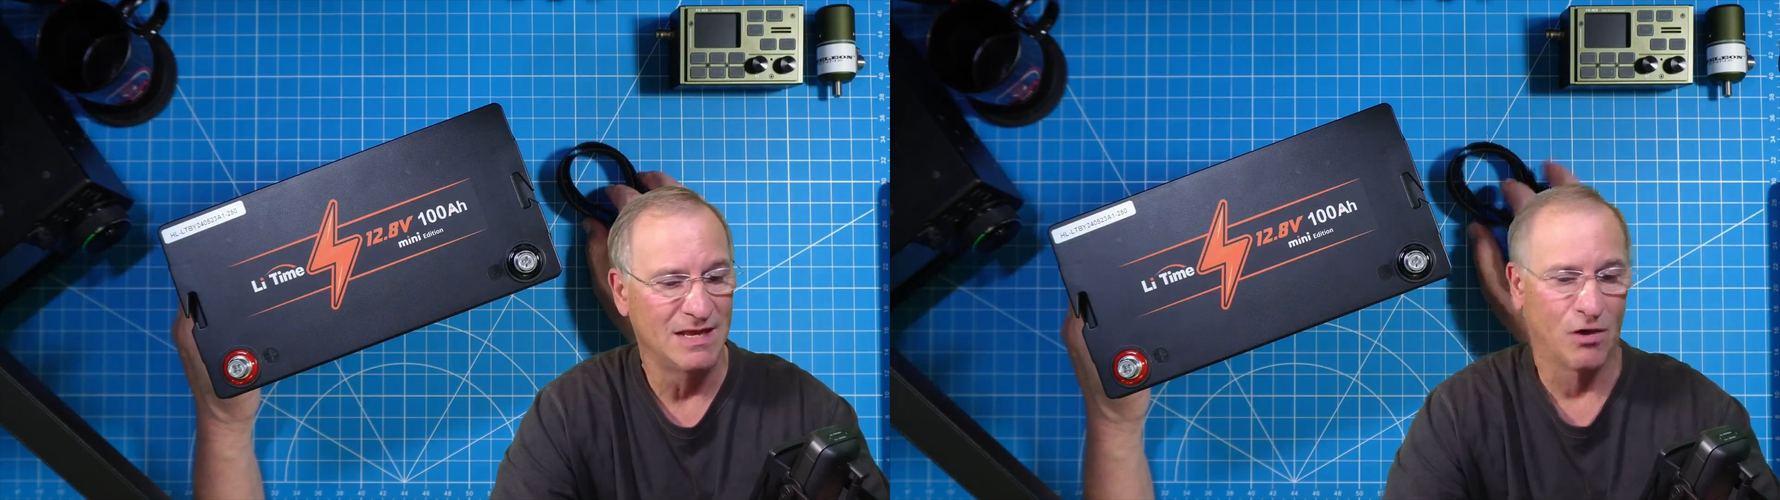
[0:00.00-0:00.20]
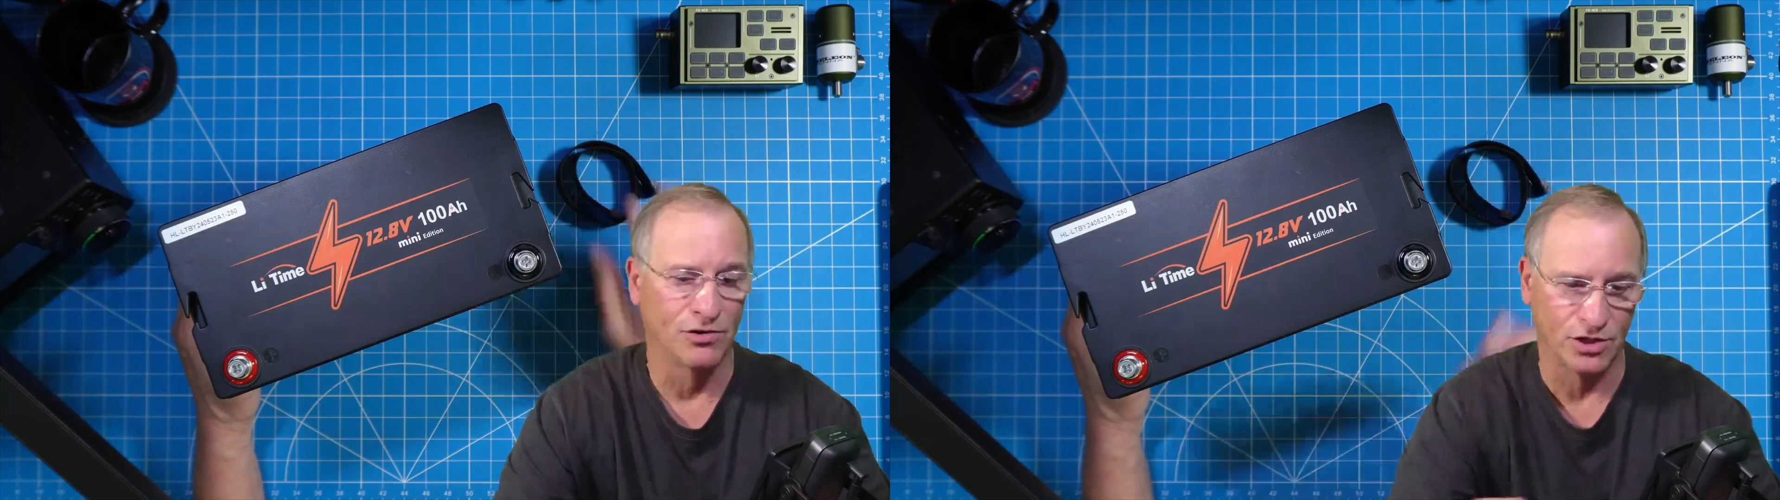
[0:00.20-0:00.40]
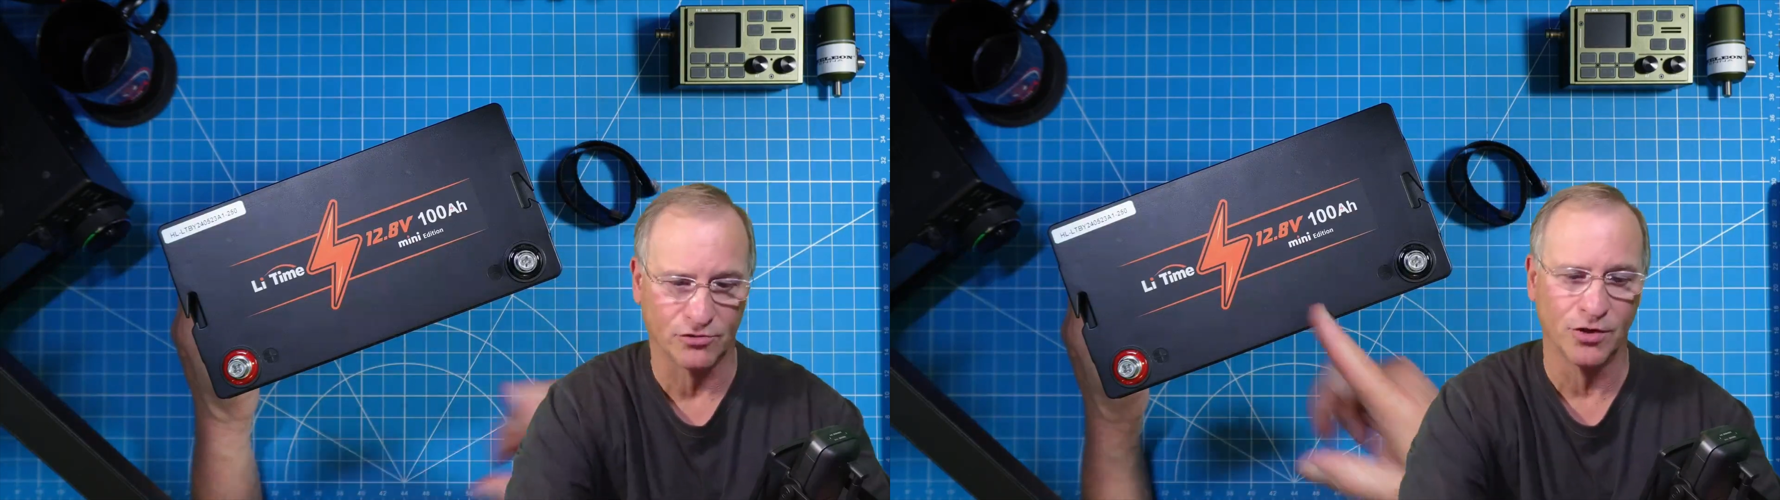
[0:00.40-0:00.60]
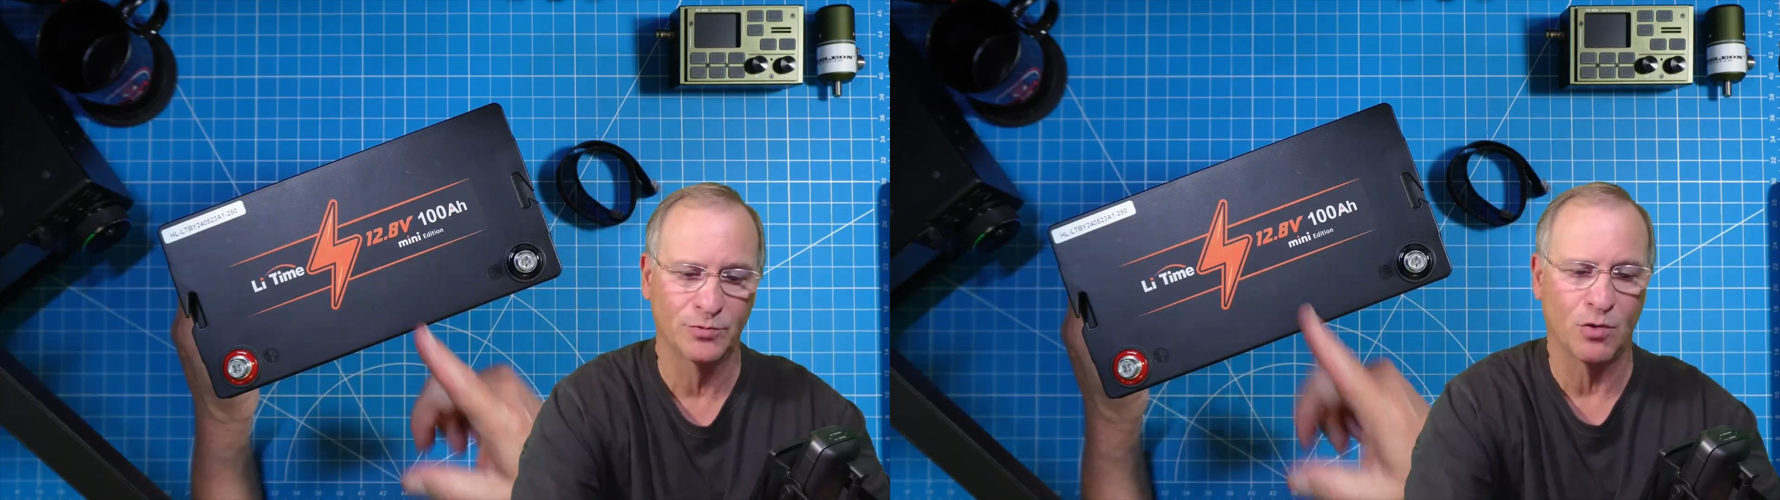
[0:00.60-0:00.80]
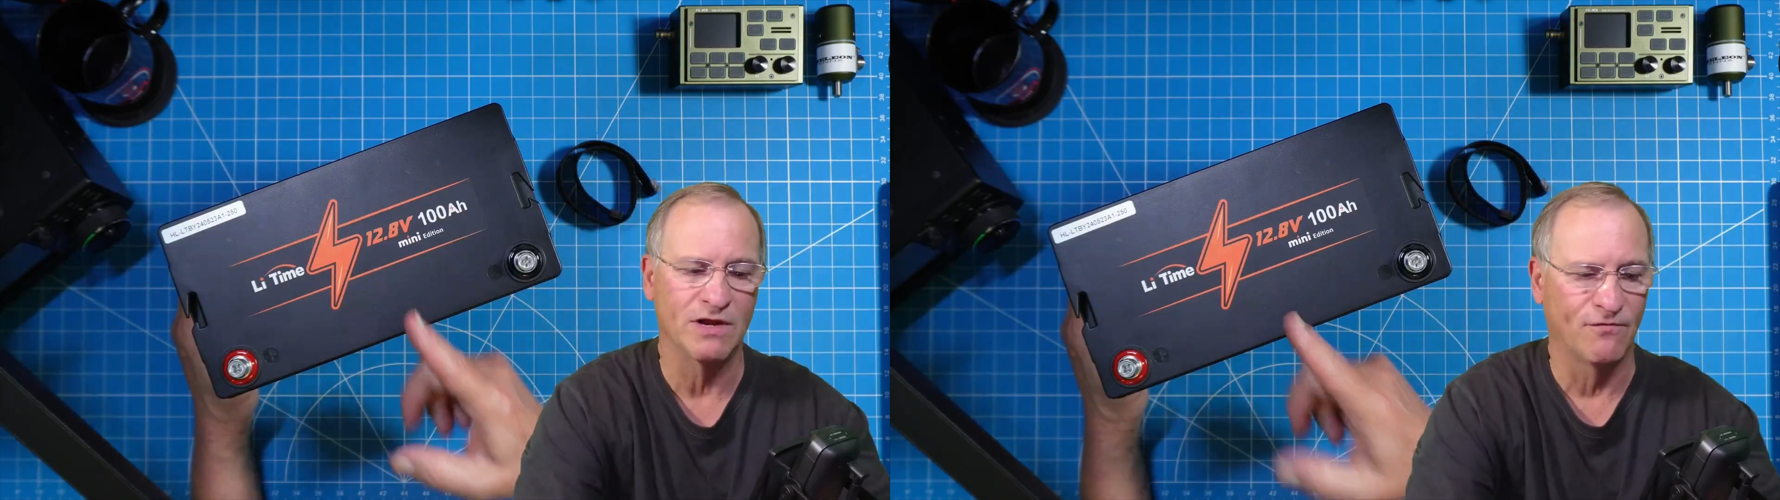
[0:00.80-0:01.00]
On their Group
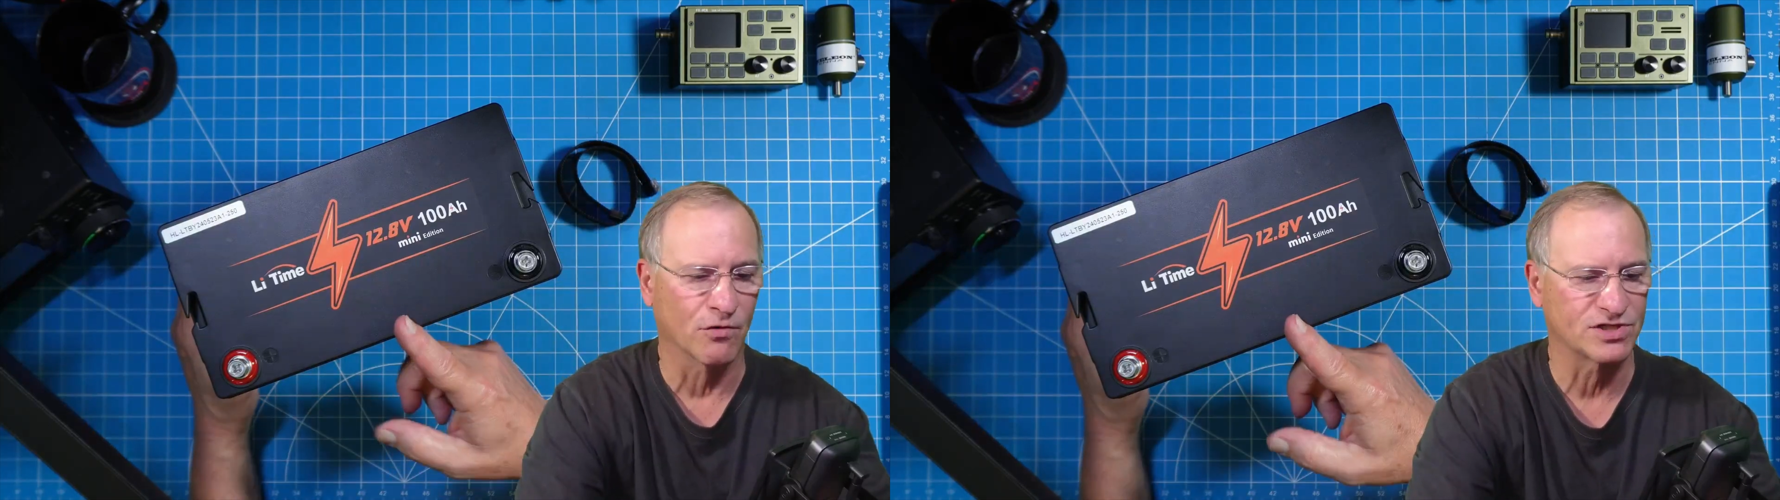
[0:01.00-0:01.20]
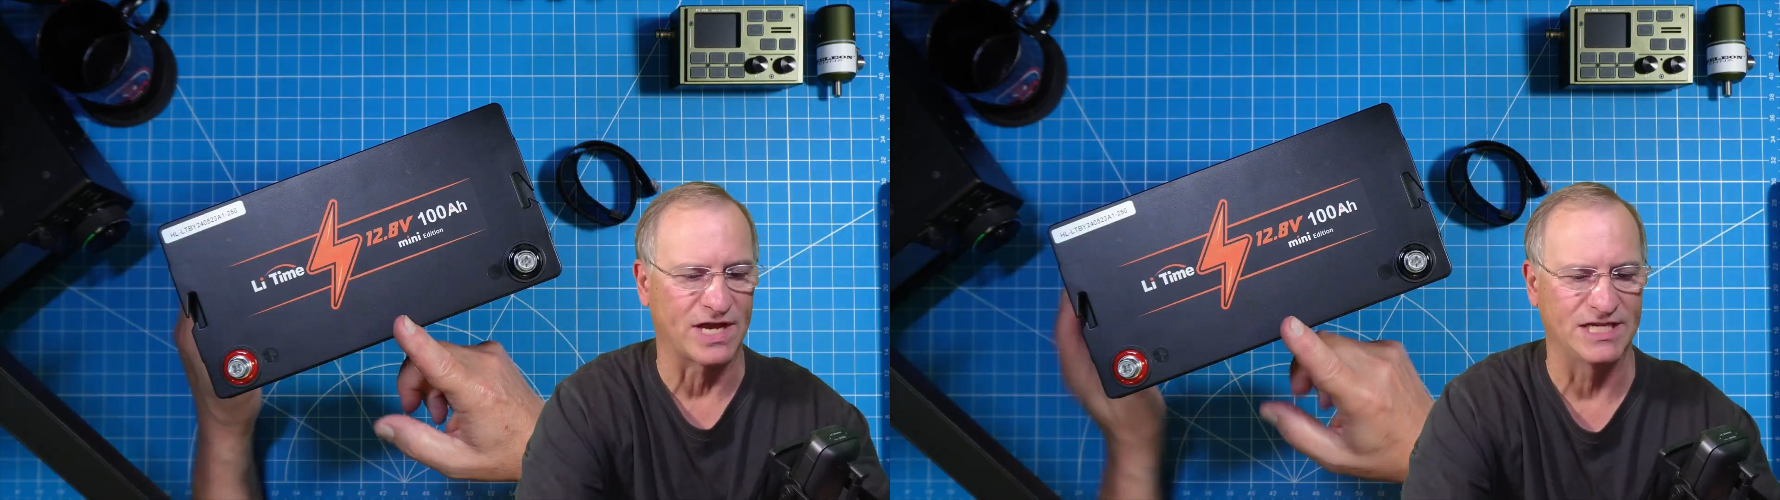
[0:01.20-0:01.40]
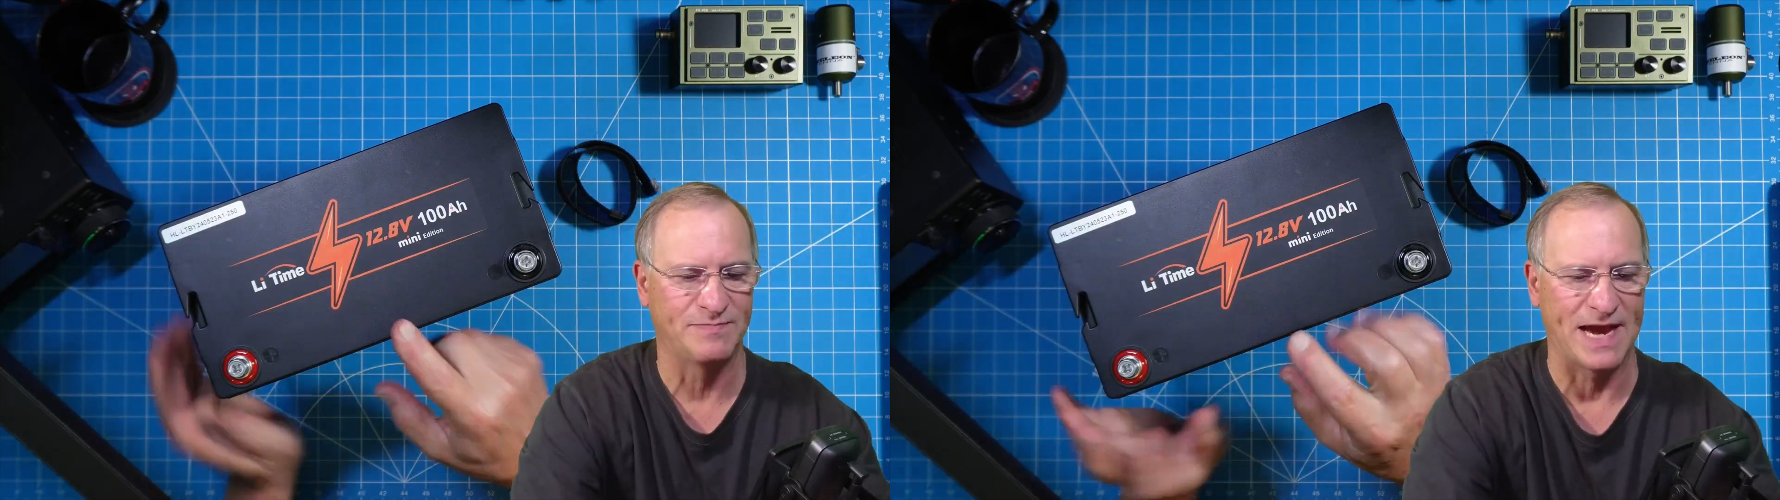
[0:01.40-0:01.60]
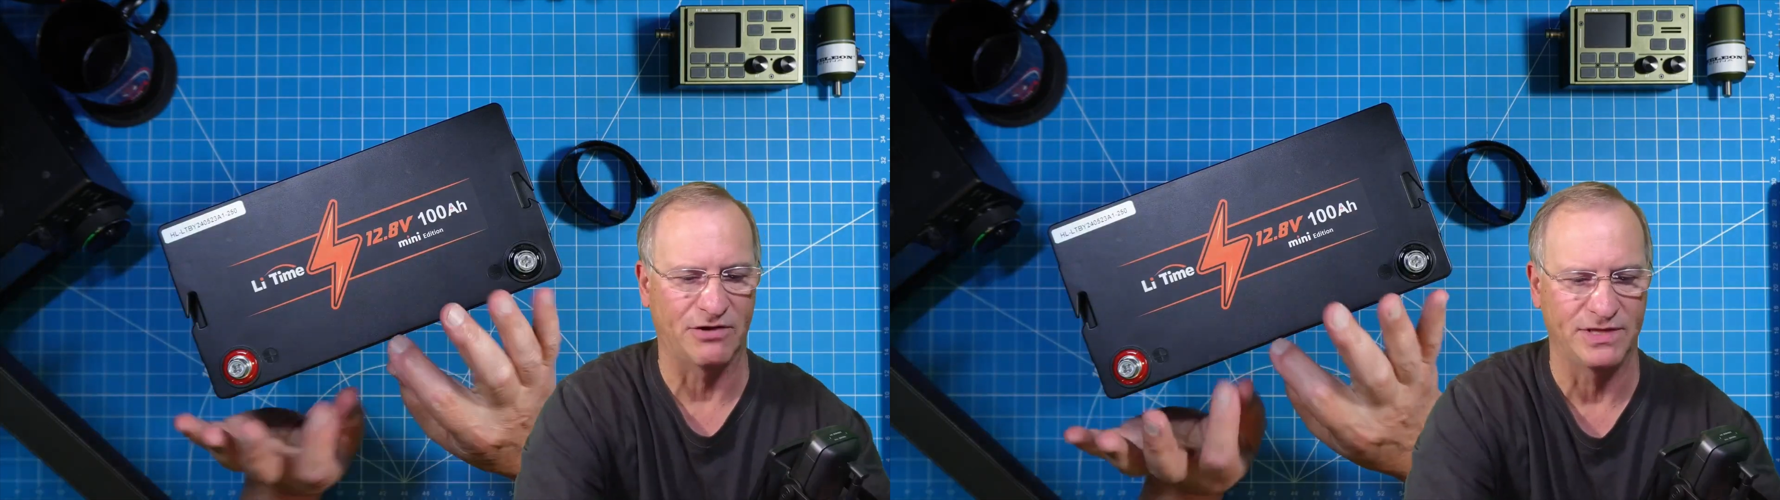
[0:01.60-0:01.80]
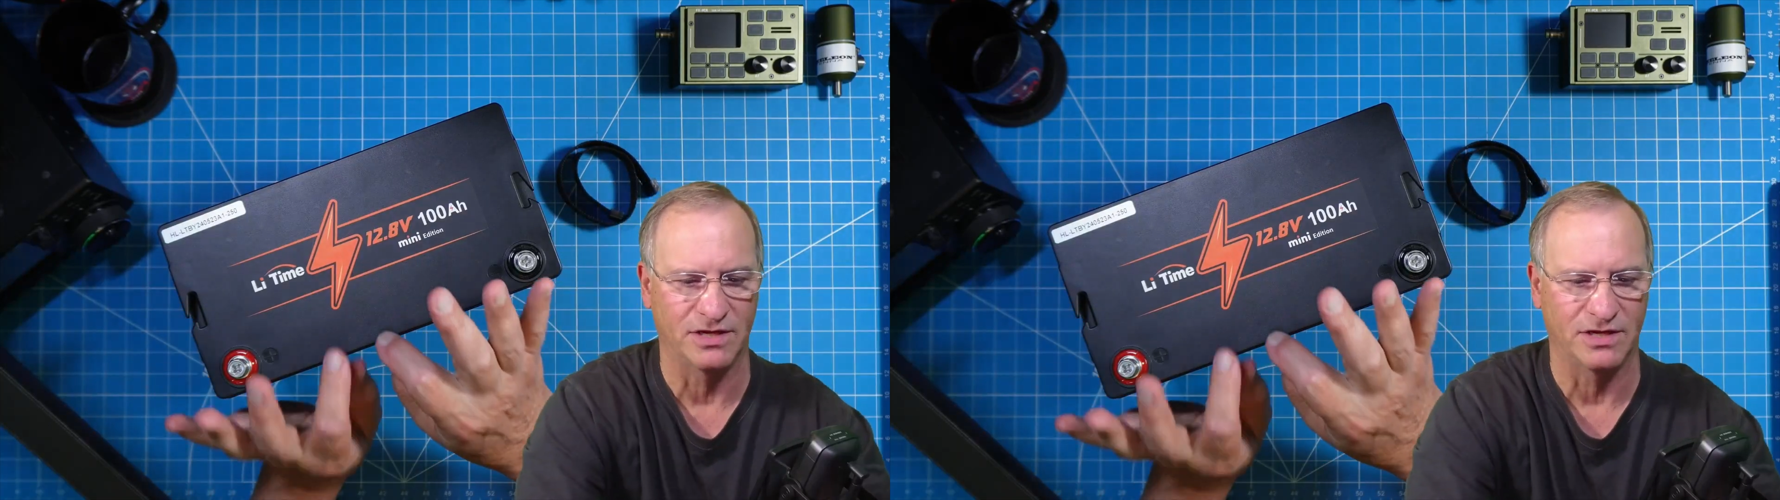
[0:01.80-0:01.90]
24 size battery,